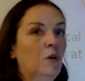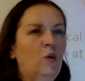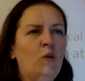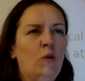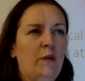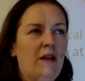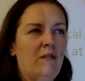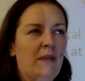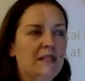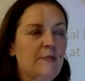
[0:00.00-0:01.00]
Ooh, we have a
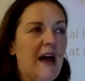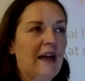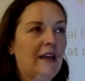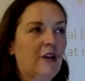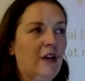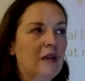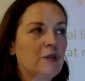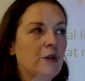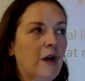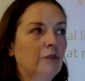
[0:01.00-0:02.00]
mixed bag here, yes
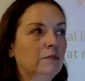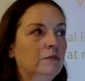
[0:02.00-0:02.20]
or no?